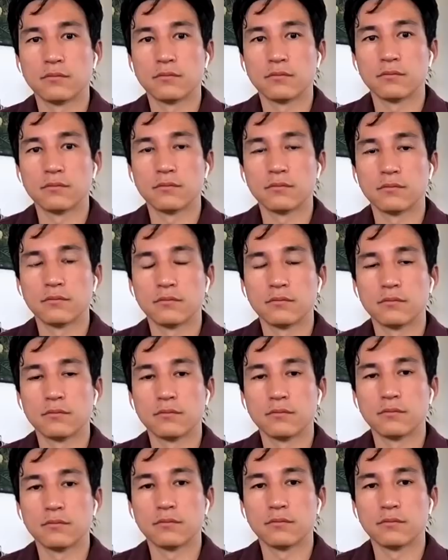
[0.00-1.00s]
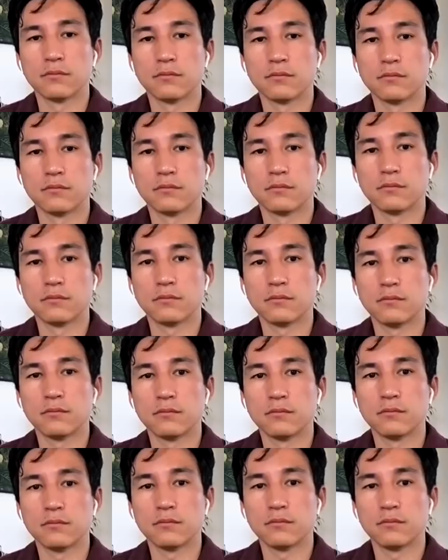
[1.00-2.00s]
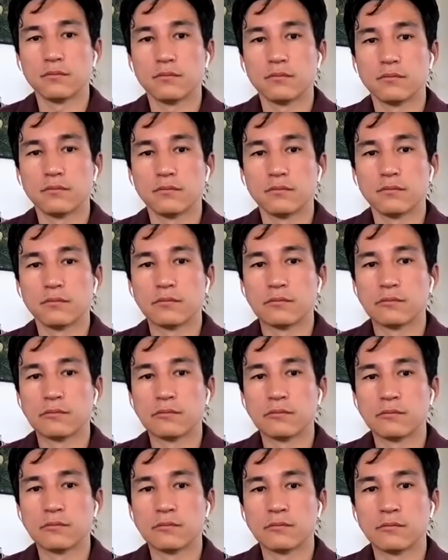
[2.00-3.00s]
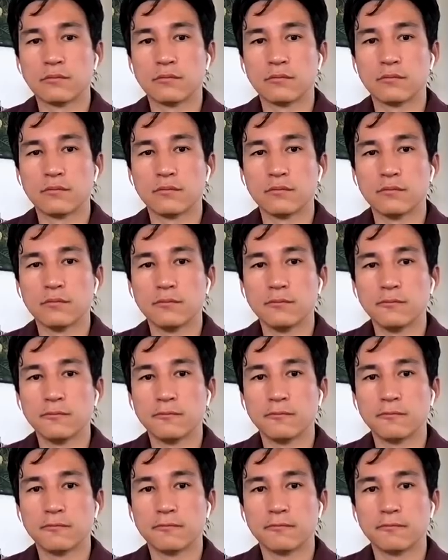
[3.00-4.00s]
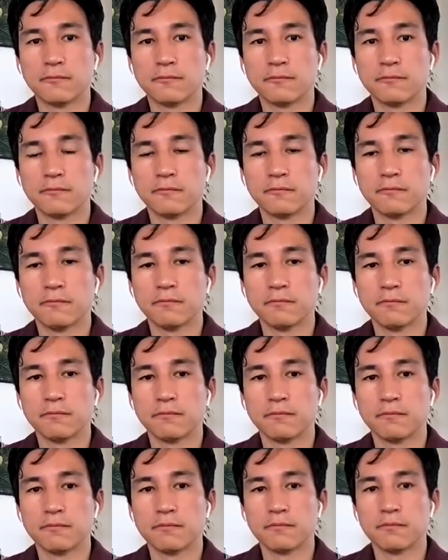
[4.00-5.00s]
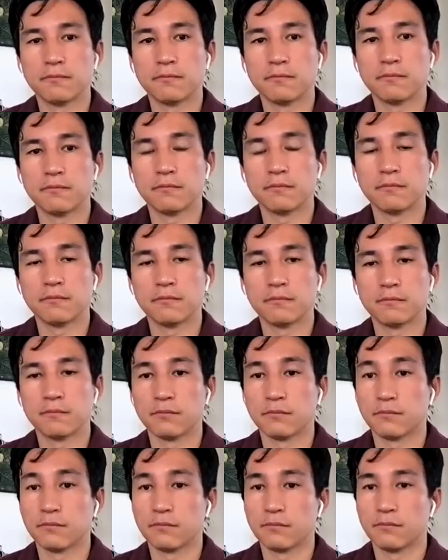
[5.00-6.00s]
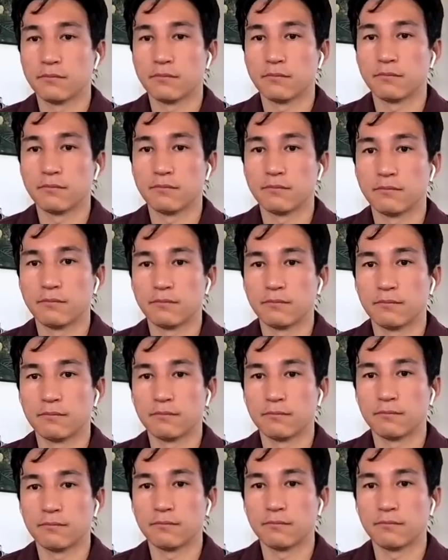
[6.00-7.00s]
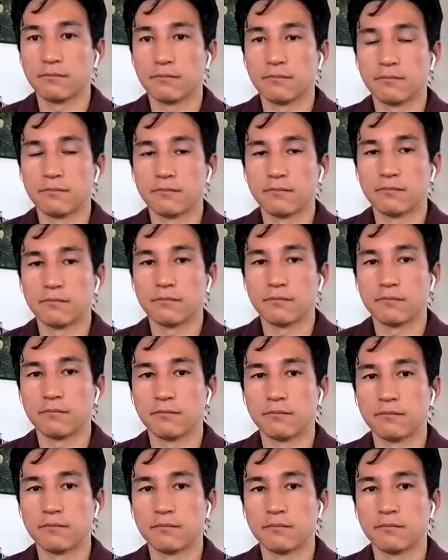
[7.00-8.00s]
(silent)